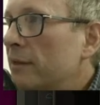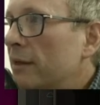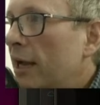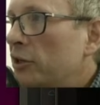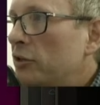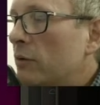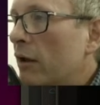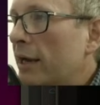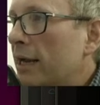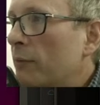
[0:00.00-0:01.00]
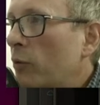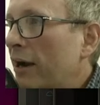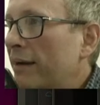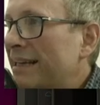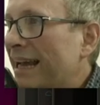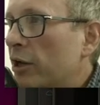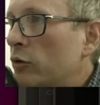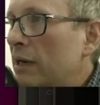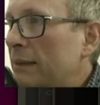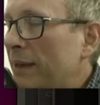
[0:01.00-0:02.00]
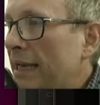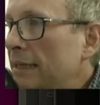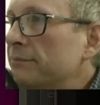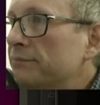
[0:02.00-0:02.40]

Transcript: and you line up where it can only be,